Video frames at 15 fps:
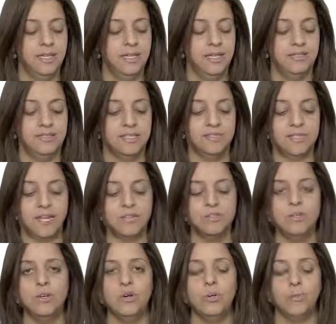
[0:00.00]
uh,
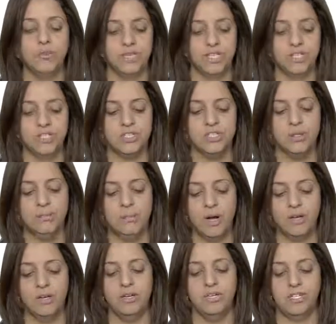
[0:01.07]
tic-tac-toe, bridge,
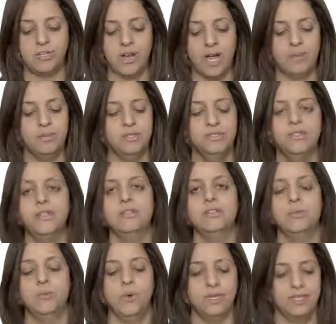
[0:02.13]
poker, Scrabble,
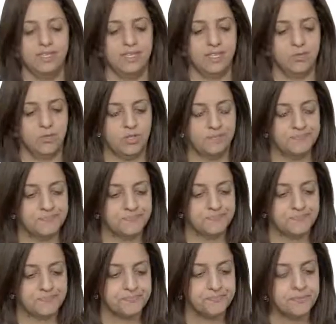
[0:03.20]
nuclear war, etc.
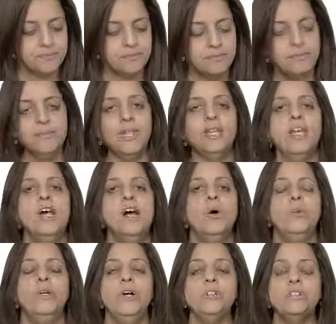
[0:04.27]

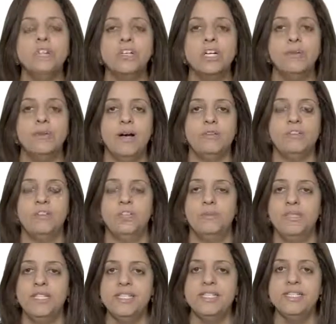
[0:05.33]
We also talk about
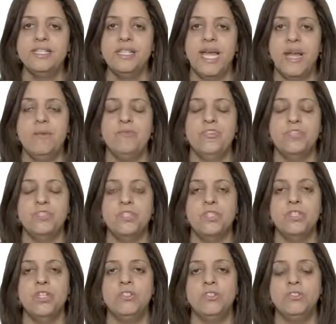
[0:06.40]
deterministic game
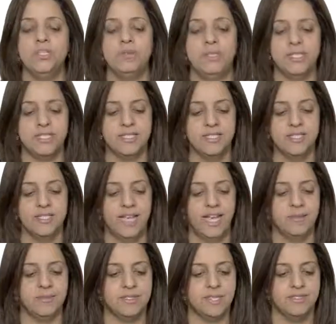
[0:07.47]
versus non-deterministic
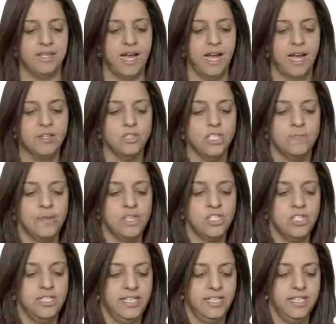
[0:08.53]
games that are actually
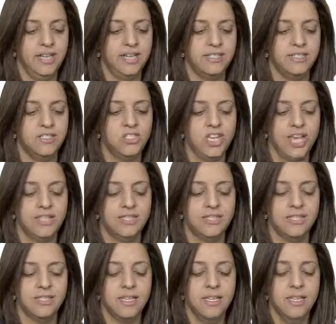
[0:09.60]
mentioned here as
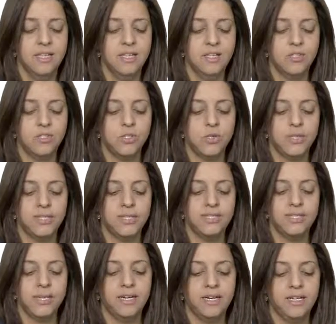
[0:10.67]
chance. So
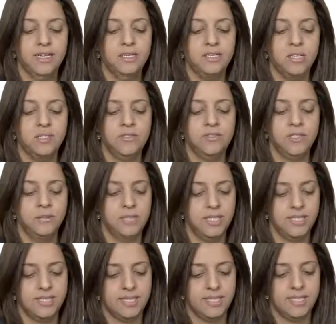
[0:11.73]
these are here
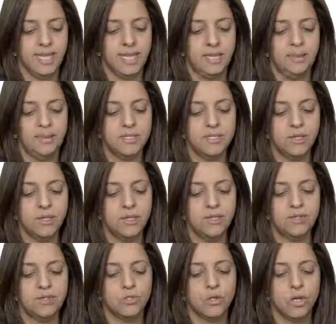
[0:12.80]
non-deterministic games are
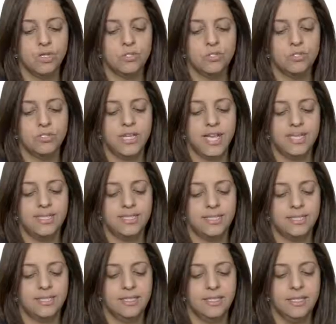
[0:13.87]
also called stochastic